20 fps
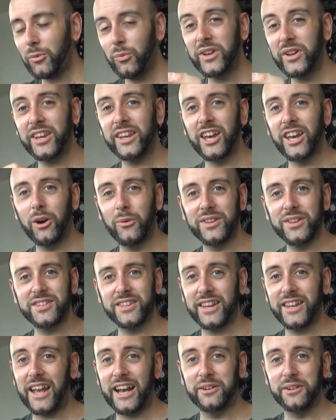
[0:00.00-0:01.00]
when you go
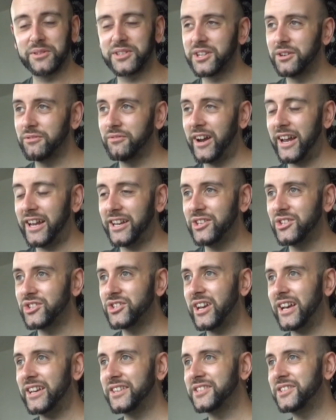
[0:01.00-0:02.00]
into the Elska
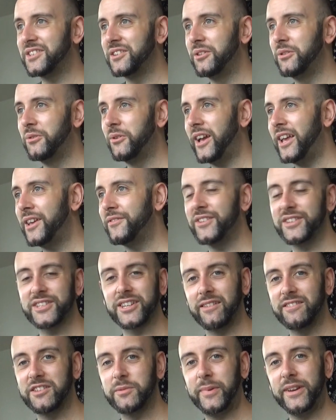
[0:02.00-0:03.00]
range as to if
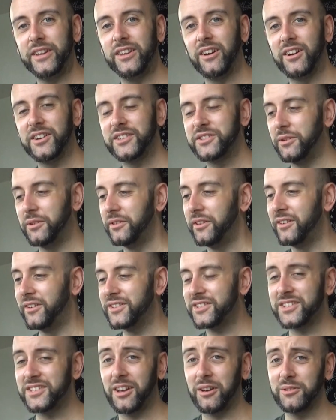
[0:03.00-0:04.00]
it's going to be nice or
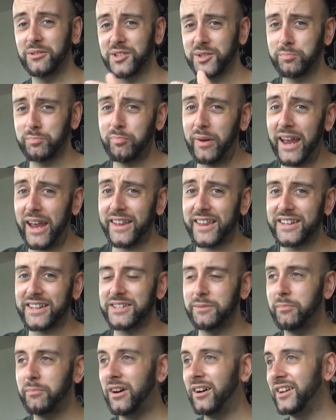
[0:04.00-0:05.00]
not. So just bear
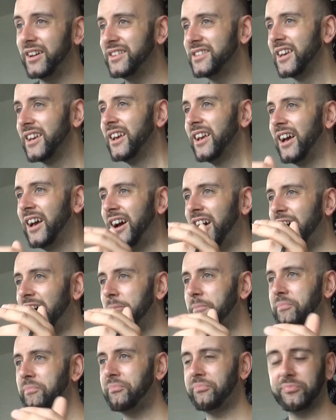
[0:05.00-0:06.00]
that in mind.
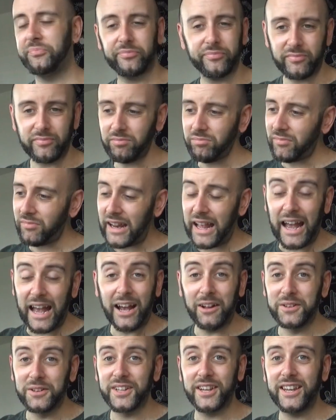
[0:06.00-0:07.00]
Um,
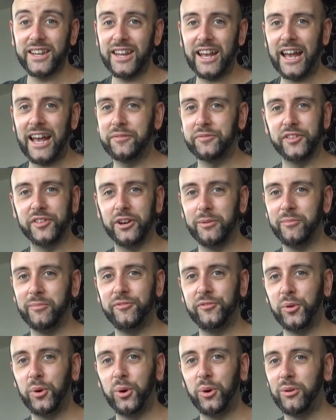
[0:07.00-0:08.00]
Aldi have them
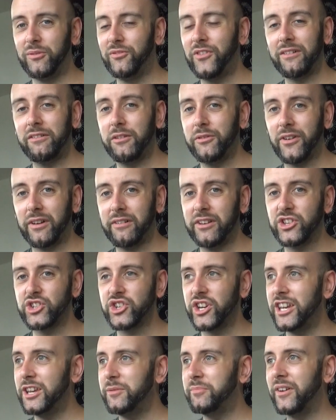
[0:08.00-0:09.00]
for very, very
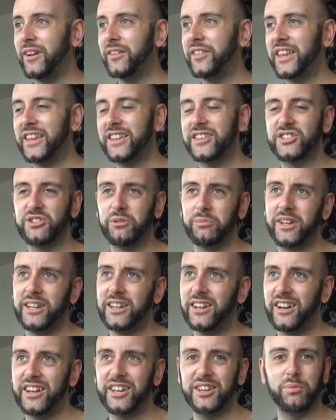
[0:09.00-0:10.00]
cheap. I think it's normally
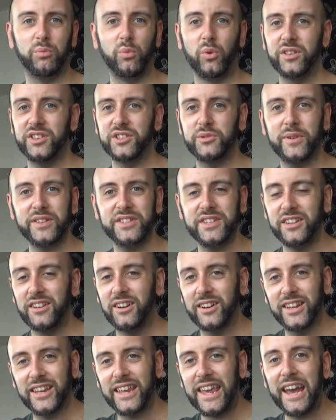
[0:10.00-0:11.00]
like
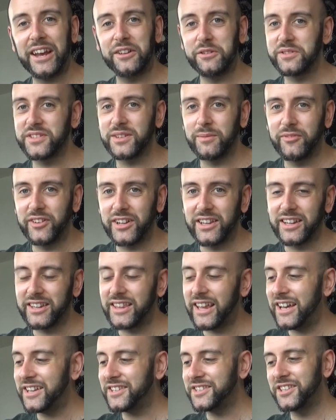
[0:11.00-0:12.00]
129 a can or something
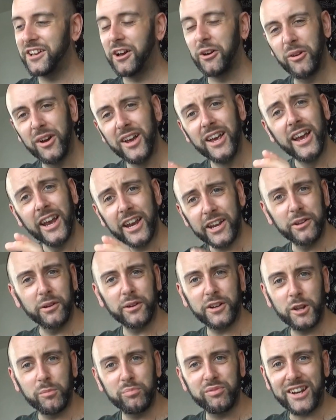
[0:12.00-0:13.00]
like that. So you're
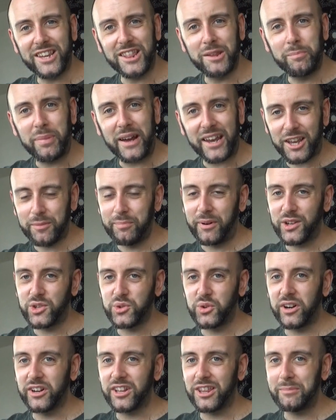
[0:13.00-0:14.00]
not going to break the bank by
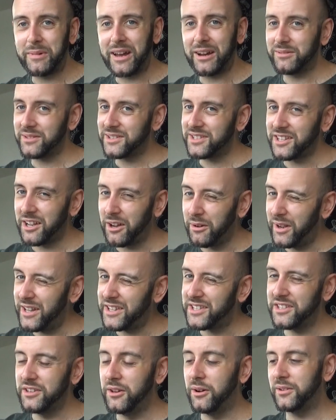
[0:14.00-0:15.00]
trying them out. So
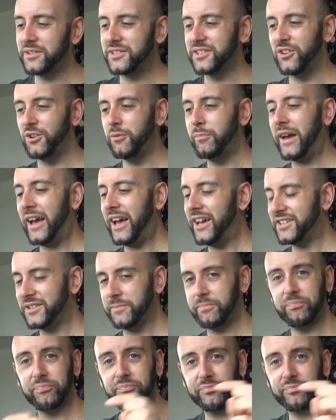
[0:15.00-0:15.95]
it's not too bad.